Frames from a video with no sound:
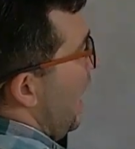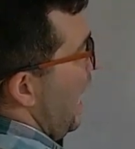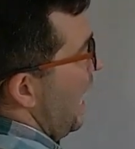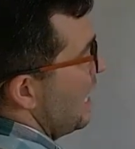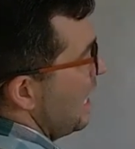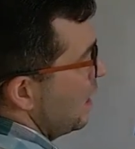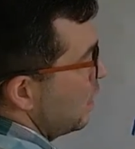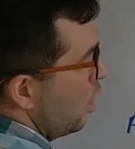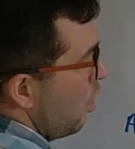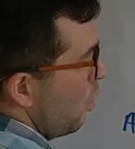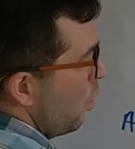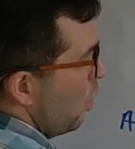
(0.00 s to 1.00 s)
and a
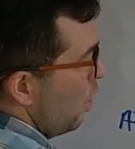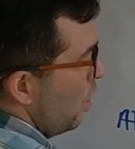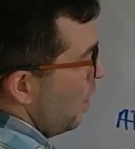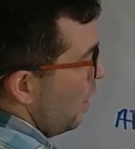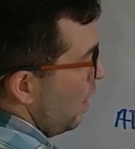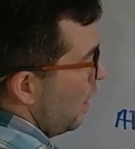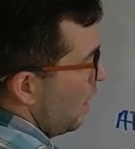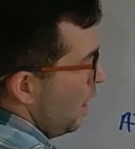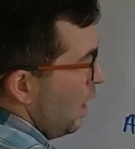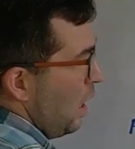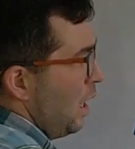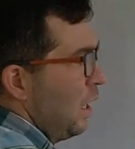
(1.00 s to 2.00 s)
lower
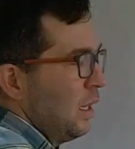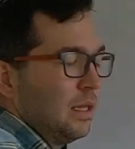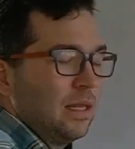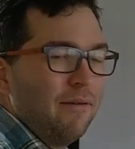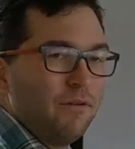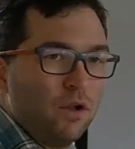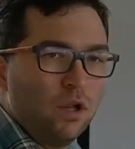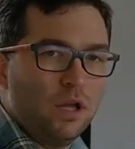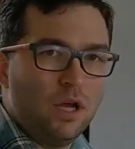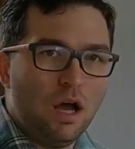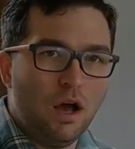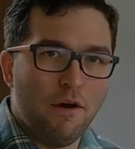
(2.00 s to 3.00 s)
level
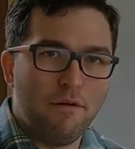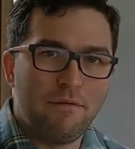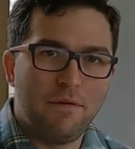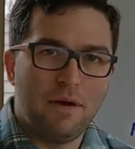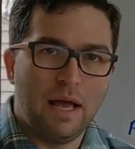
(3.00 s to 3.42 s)
of